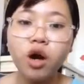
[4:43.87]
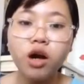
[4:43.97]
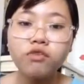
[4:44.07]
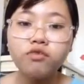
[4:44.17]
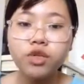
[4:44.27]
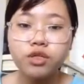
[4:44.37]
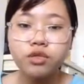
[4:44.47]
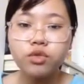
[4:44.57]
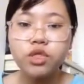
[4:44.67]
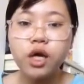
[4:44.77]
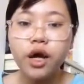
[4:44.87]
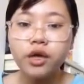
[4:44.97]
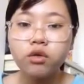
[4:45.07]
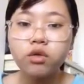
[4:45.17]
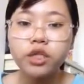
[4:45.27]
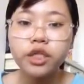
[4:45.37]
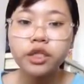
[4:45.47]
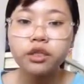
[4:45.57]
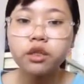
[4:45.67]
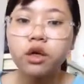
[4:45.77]
office
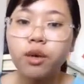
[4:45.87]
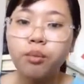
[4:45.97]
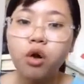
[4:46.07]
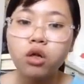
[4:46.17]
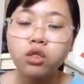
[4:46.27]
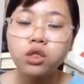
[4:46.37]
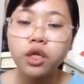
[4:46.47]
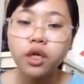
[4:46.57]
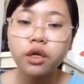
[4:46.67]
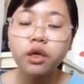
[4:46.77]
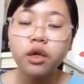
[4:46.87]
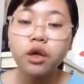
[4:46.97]
recycling policy.